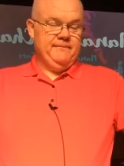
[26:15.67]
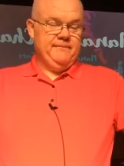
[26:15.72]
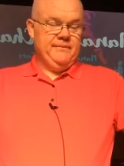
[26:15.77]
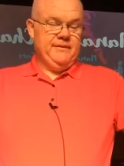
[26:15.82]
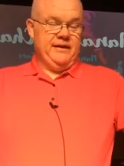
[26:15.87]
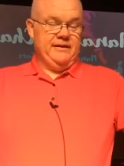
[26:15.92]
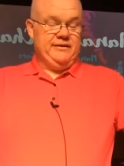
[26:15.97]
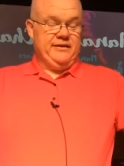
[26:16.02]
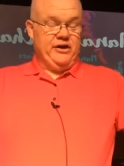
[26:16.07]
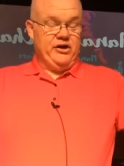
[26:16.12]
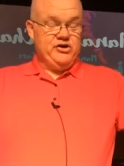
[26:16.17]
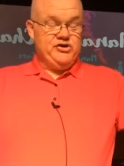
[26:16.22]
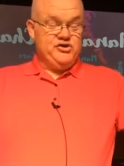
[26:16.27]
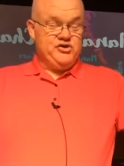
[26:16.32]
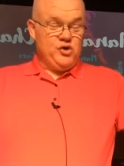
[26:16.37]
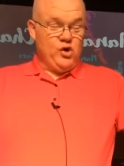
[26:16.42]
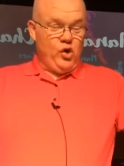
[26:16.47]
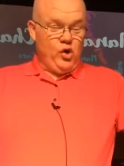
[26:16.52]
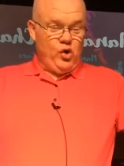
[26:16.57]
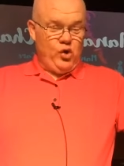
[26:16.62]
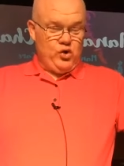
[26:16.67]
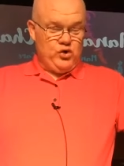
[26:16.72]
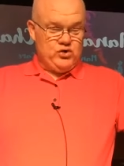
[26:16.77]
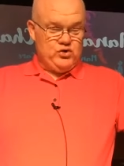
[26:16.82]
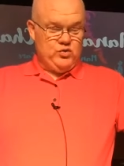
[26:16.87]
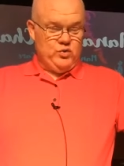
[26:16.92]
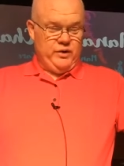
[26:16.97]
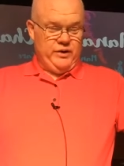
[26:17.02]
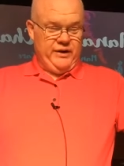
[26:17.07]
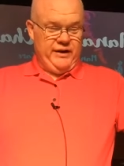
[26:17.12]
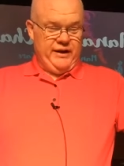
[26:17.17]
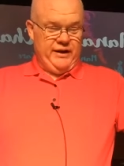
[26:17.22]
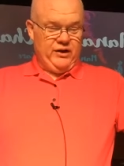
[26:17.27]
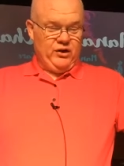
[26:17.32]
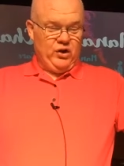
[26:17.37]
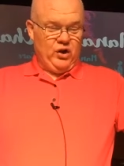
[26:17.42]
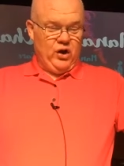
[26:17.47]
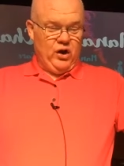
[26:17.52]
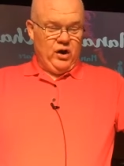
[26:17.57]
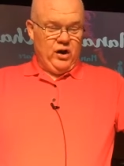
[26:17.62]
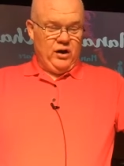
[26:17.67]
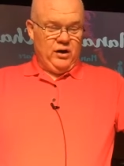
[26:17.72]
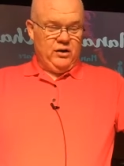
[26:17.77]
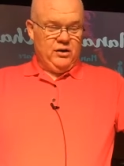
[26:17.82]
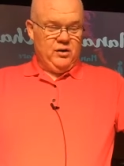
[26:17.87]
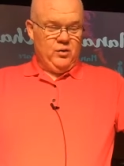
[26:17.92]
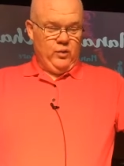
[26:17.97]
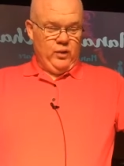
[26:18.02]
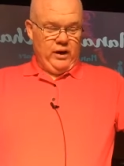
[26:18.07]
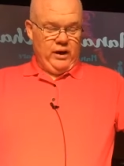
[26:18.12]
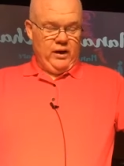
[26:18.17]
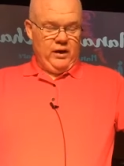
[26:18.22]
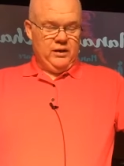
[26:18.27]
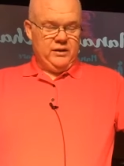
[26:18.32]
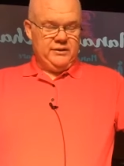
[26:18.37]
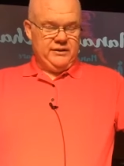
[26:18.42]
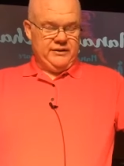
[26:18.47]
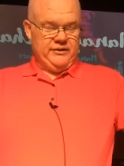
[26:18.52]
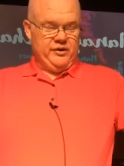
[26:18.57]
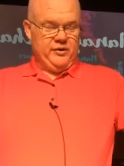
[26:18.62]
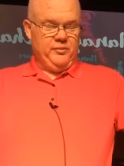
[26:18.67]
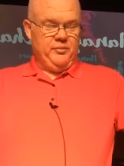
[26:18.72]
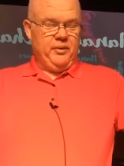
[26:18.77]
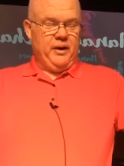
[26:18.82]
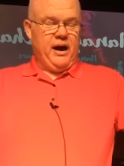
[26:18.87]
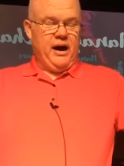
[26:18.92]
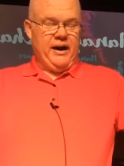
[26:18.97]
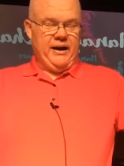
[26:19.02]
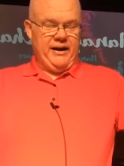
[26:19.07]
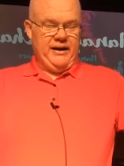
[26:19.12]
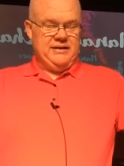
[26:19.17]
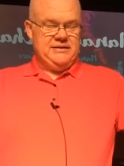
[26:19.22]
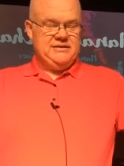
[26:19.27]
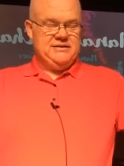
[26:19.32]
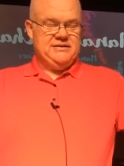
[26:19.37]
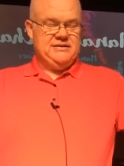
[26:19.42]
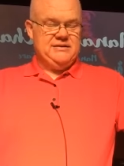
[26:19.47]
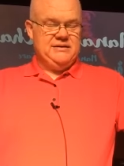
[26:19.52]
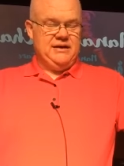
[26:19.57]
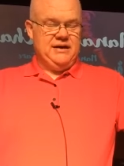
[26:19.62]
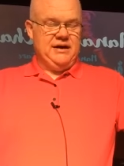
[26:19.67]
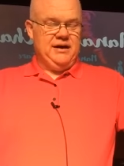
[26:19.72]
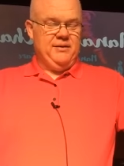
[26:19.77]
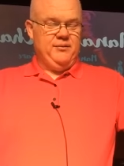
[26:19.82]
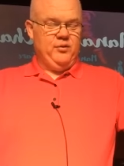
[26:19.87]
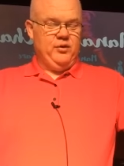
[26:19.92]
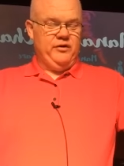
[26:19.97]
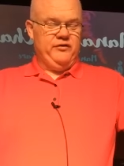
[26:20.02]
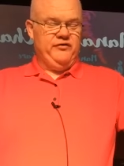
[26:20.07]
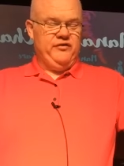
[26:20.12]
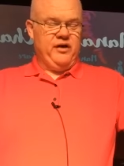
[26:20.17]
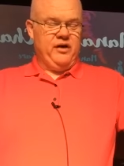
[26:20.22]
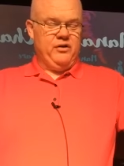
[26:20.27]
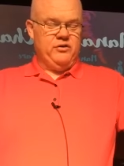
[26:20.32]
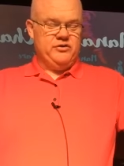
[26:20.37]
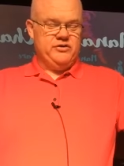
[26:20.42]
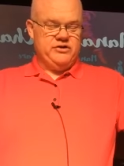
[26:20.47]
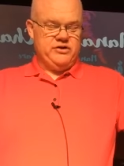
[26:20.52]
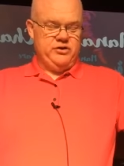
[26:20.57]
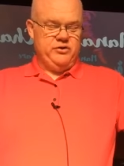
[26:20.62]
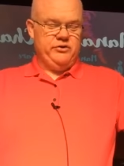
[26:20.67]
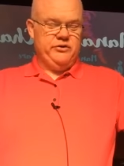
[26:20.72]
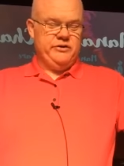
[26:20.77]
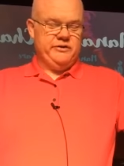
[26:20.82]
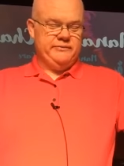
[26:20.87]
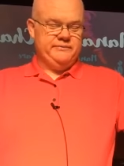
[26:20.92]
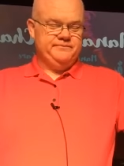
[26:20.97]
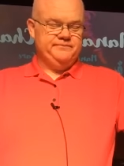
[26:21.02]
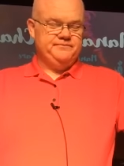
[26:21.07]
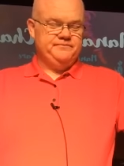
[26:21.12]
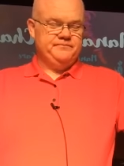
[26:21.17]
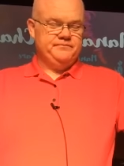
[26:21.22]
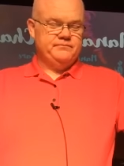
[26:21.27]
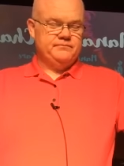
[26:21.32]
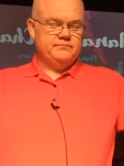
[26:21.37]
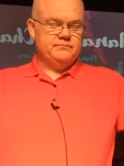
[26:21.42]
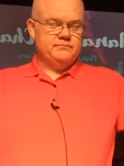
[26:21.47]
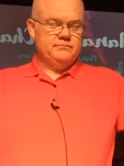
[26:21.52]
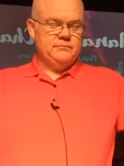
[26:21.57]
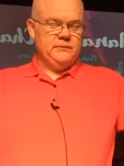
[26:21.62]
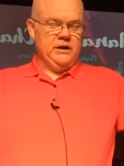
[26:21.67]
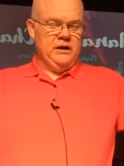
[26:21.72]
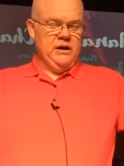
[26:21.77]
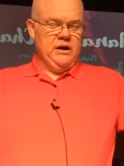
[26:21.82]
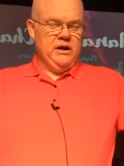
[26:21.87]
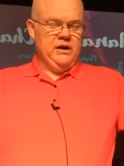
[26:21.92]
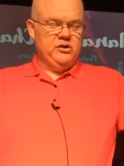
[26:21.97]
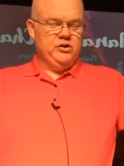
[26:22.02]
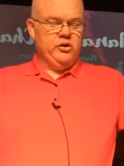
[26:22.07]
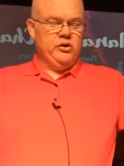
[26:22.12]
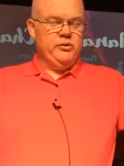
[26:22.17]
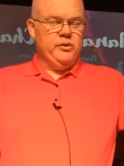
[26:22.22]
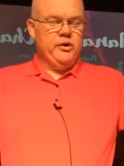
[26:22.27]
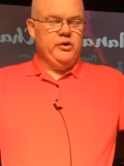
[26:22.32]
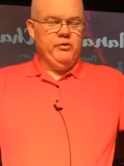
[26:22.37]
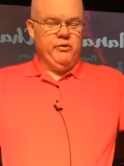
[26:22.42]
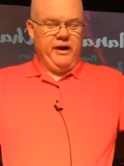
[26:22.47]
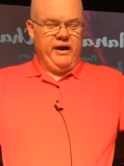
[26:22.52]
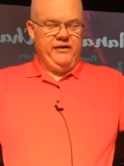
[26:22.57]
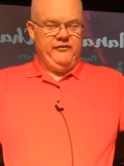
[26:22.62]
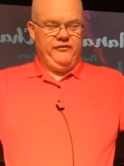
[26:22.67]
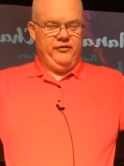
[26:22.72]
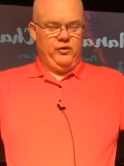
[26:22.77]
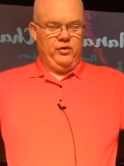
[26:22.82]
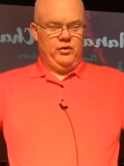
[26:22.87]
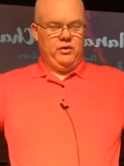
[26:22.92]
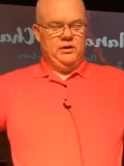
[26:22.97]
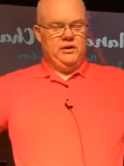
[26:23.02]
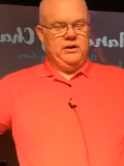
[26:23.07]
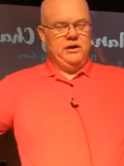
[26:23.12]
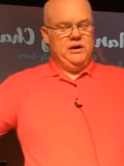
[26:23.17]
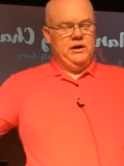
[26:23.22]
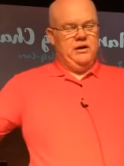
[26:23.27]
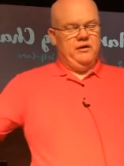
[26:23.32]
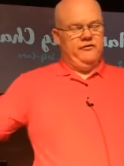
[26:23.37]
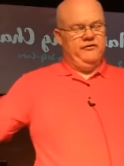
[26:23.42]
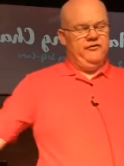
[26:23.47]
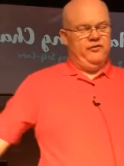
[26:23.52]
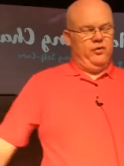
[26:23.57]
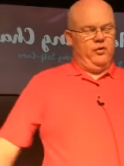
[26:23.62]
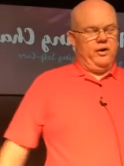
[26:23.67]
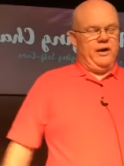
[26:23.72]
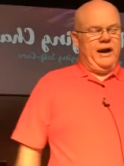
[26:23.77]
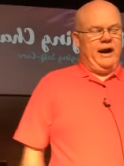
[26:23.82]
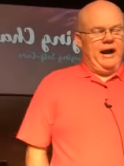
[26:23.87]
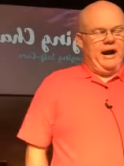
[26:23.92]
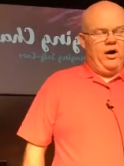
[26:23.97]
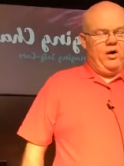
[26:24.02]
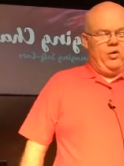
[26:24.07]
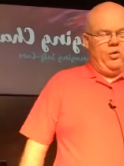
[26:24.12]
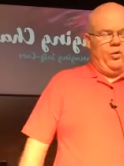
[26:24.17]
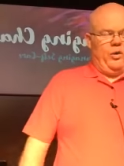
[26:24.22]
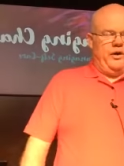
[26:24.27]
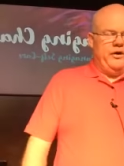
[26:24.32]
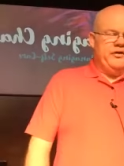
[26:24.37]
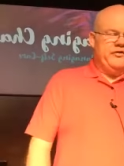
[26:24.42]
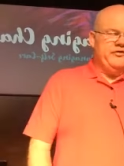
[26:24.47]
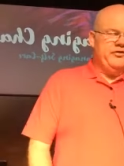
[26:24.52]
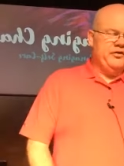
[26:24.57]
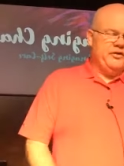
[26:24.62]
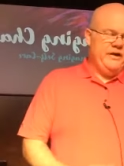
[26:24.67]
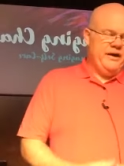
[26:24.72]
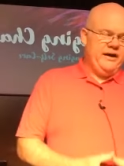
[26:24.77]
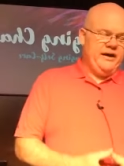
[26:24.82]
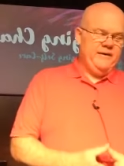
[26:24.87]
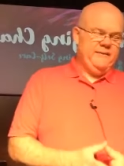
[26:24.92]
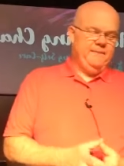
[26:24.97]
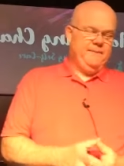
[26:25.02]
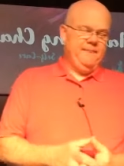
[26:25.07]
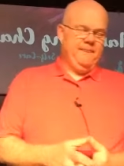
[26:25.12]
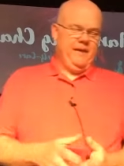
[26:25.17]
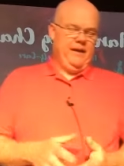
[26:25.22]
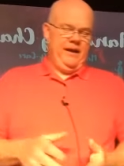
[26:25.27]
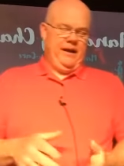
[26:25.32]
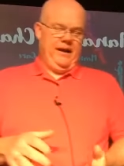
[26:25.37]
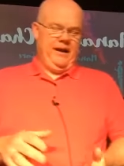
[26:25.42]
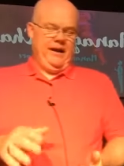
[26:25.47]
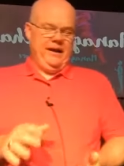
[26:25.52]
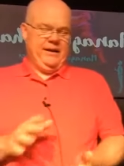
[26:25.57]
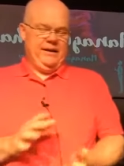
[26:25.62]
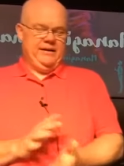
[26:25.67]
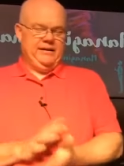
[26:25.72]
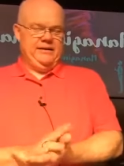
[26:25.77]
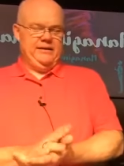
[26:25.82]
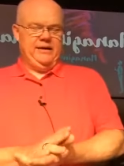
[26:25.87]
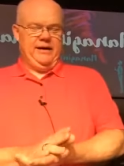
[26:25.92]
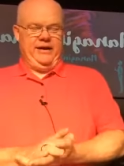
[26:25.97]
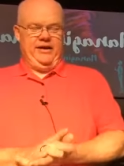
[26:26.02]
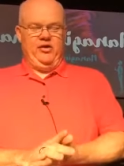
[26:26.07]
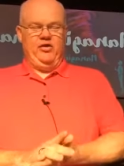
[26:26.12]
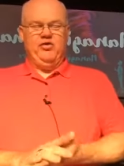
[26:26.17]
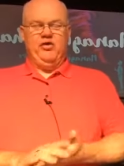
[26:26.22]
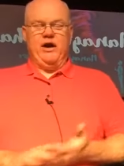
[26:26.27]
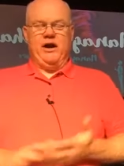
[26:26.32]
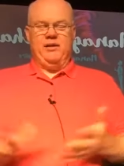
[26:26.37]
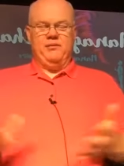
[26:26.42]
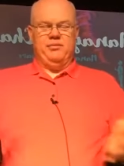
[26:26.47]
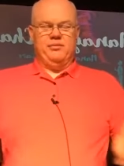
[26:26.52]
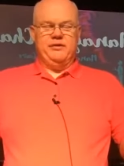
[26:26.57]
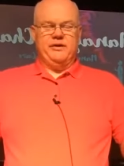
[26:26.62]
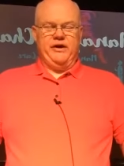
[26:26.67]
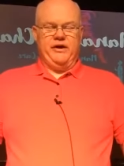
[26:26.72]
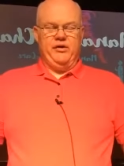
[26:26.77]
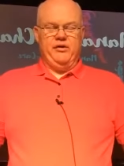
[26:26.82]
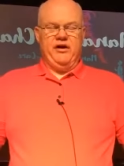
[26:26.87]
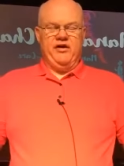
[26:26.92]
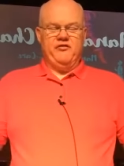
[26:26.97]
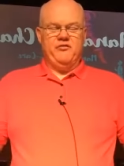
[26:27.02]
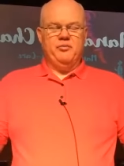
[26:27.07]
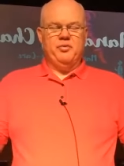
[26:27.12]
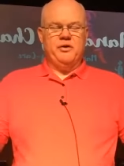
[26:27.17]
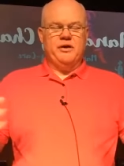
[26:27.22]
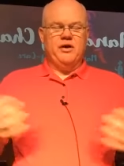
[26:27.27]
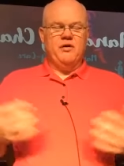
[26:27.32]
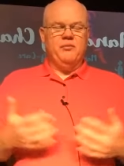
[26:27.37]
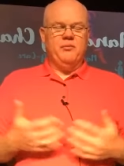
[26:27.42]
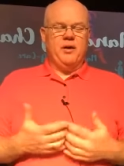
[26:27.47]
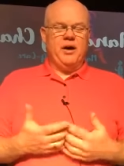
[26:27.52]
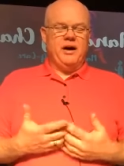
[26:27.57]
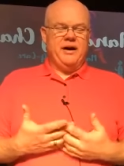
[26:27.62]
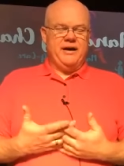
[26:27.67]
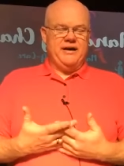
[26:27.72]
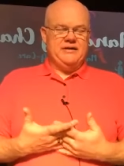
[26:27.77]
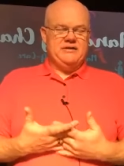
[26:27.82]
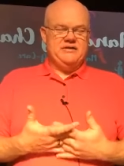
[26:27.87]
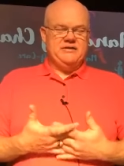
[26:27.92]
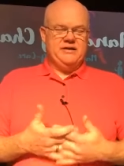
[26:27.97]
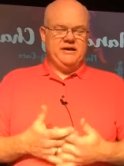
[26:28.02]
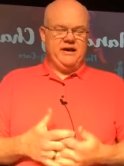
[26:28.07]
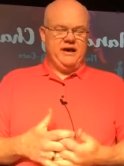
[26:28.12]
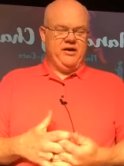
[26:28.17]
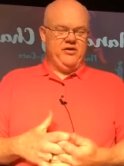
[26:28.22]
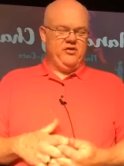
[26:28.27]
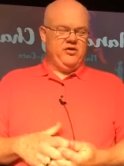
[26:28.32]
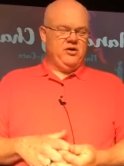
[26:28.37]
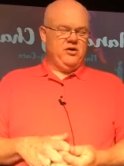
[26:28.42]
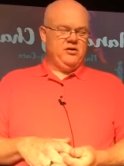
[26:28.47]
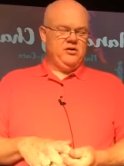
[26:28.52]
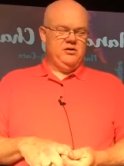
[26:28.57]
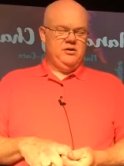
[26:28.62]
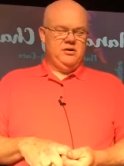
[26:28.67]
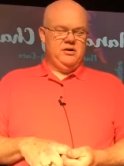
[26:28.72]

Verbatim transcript: that their souls would get along well and that their bodies um, would follow suit. Lord, we're grateful for how wonderfully and incredibly you have put our bodies together.